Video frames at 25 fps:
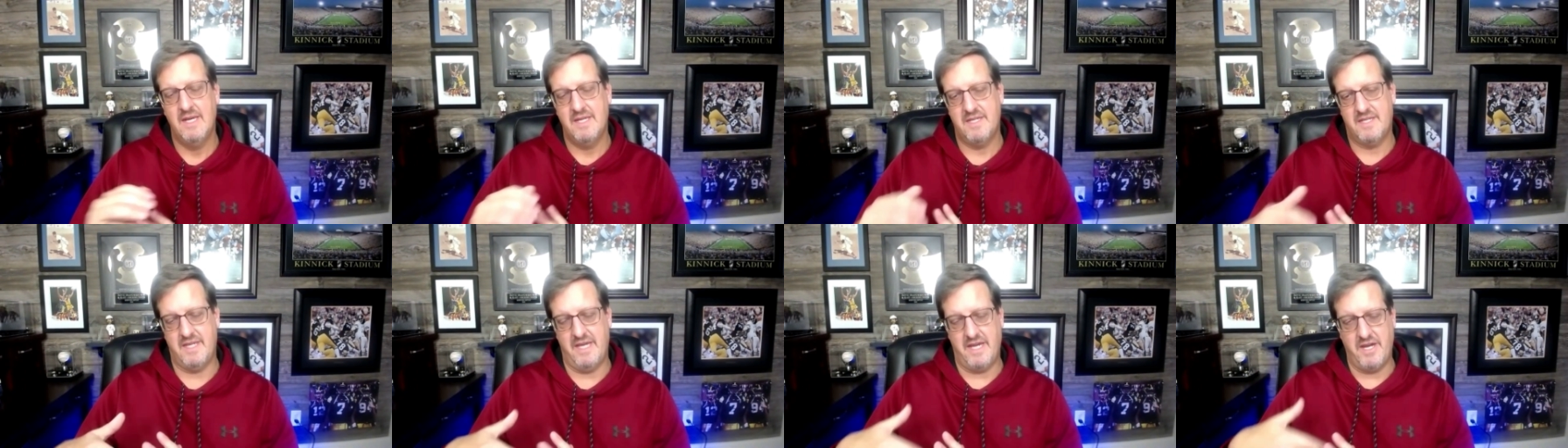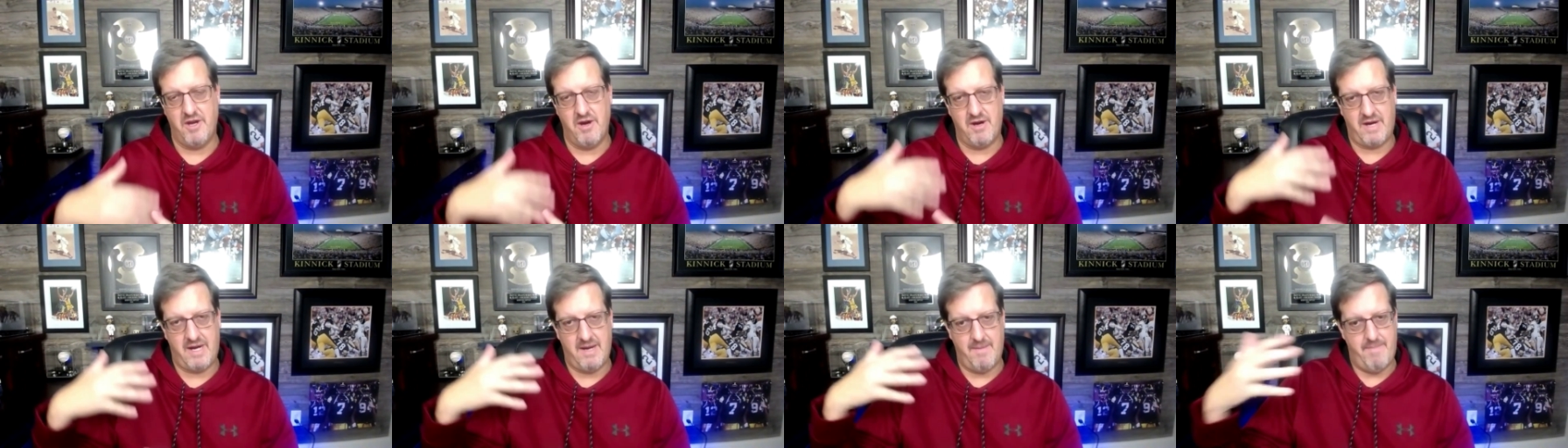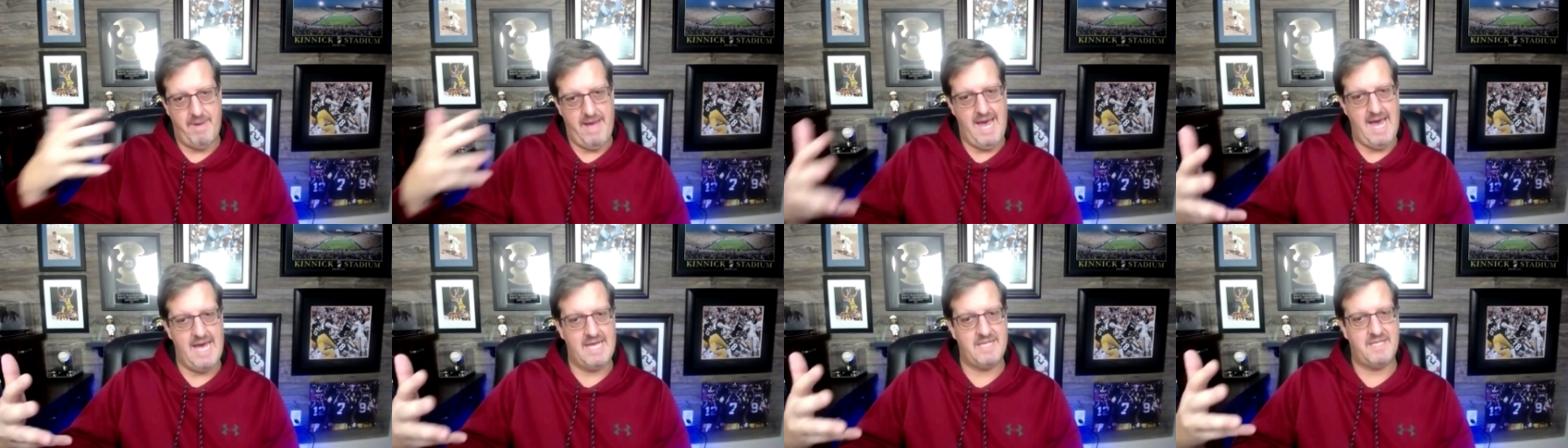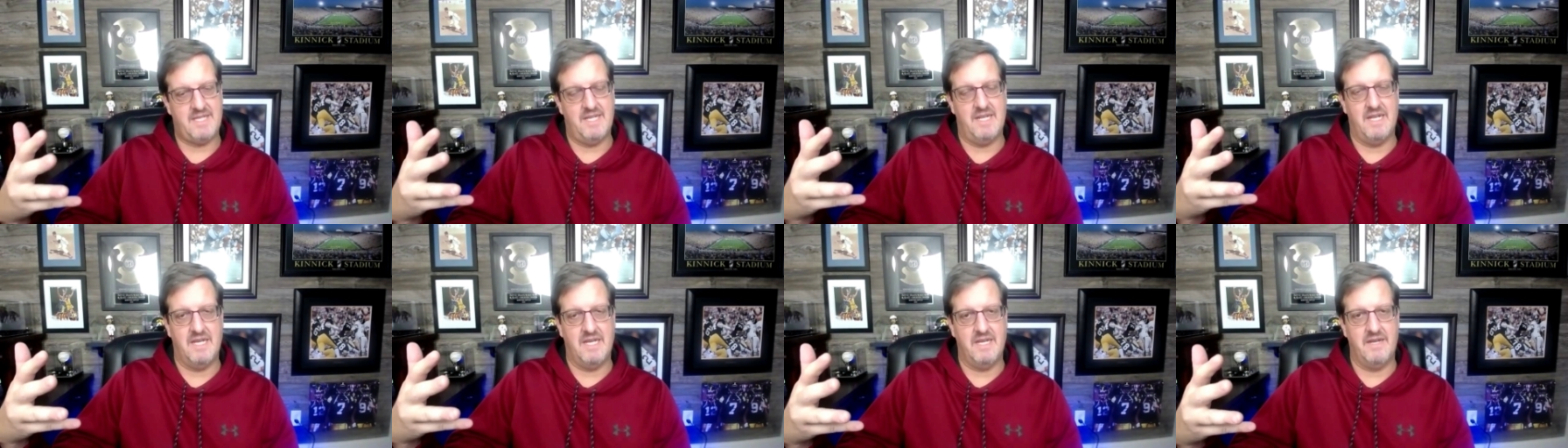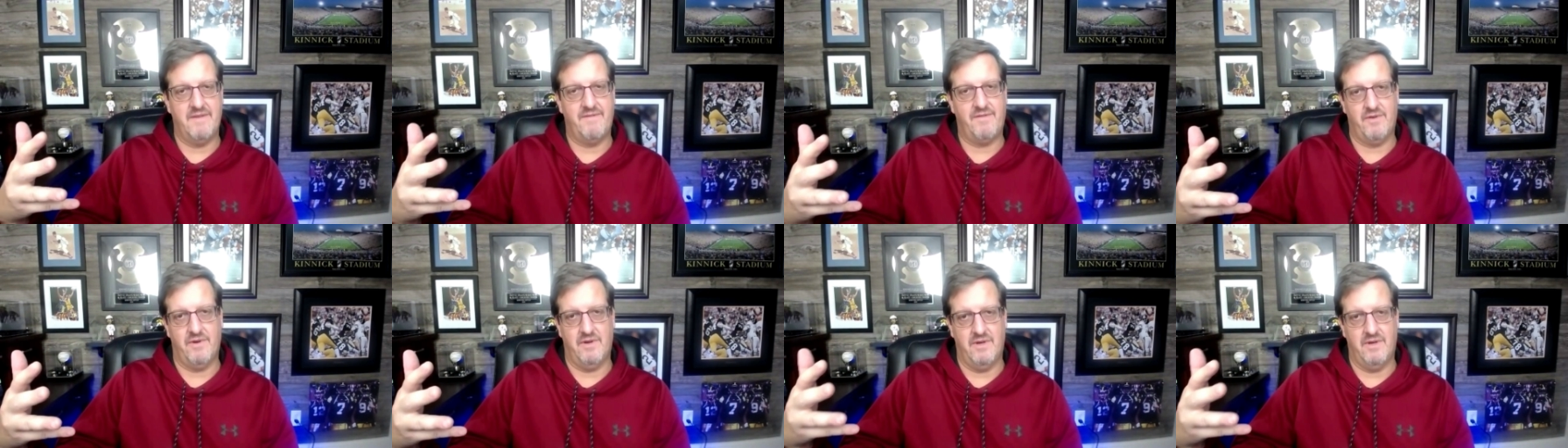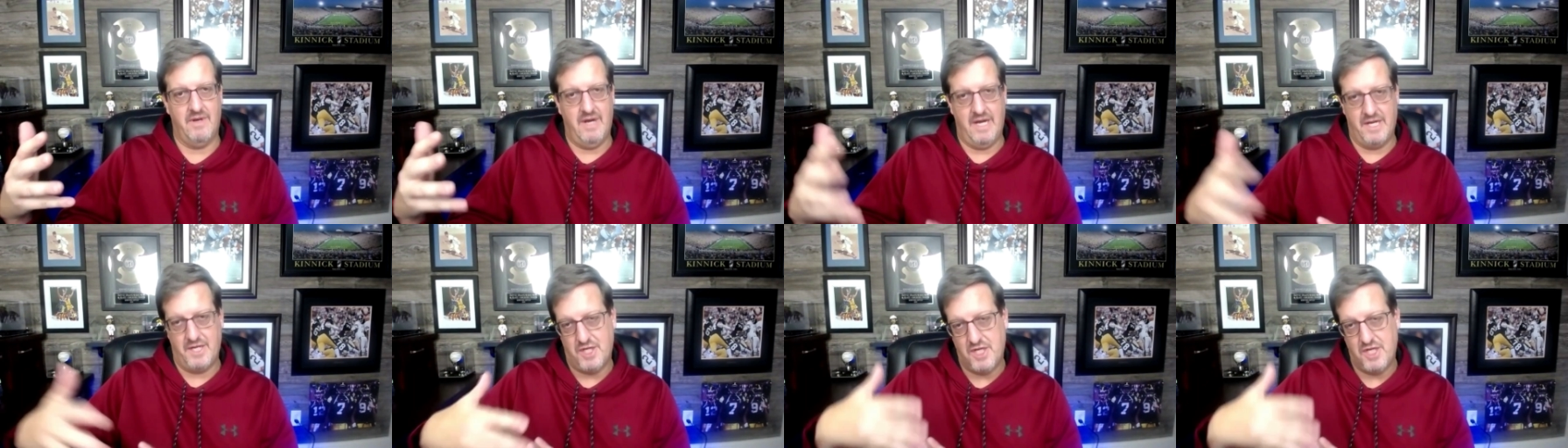so that your capacity
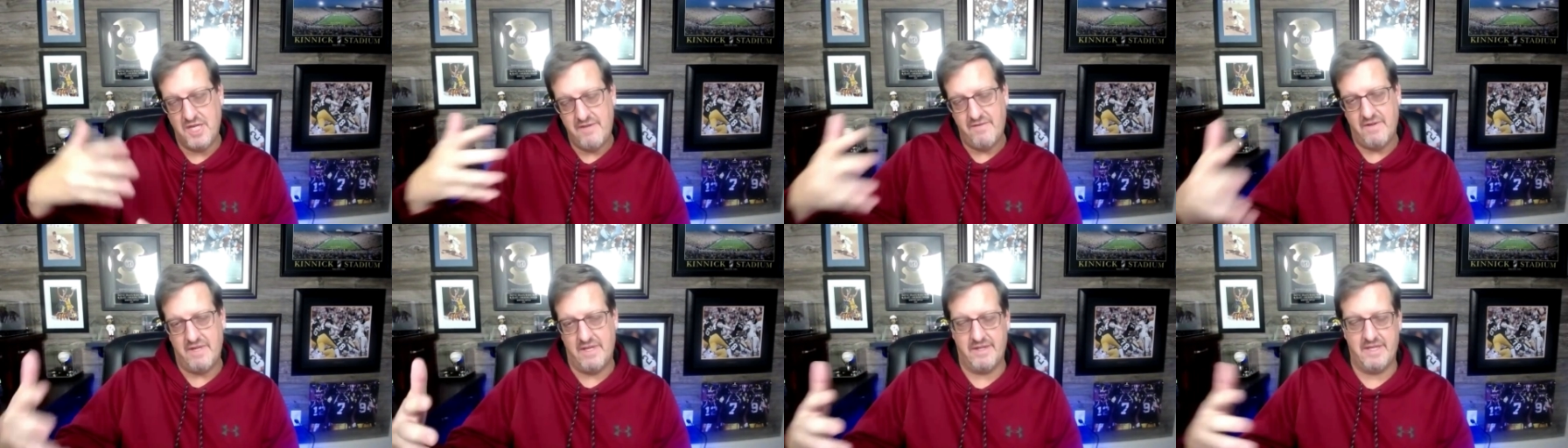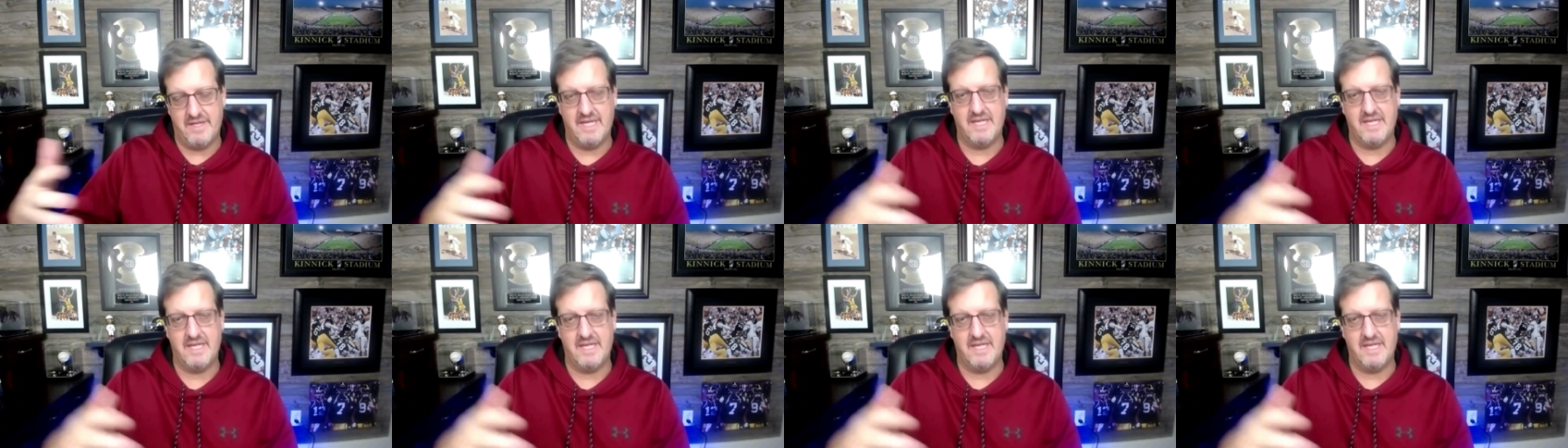for achieving